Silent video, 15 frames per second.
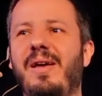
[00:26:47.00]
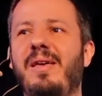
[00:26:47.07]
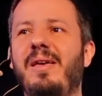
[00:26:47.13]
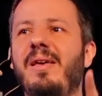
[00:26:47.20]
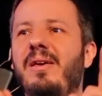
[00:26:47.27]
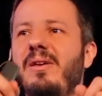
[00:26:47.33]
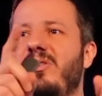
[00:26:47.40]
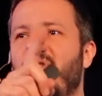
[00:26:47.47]
Right?
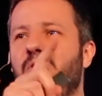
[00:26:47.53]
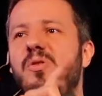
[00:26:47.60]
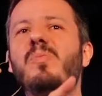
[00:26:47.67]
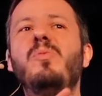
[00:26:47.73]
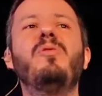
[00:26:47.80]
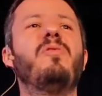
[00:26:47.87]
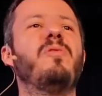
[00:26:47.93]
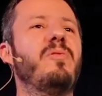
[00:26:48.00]
So you
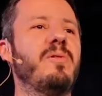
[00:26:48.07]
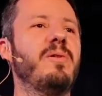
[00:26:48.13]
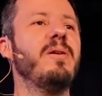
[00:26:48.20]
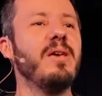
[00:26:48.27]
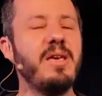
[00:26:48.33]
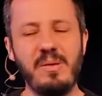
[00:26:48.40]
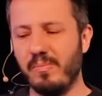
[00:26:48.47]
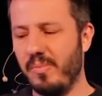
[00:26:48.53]
move
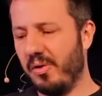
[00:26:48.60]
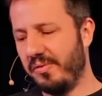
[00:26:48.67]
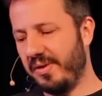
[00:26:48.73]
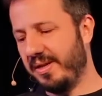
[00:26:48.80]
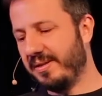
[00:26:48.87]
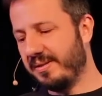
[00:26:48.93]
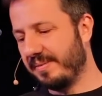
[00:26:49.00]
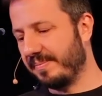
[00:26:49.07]
in
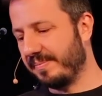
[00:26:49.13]
boldness.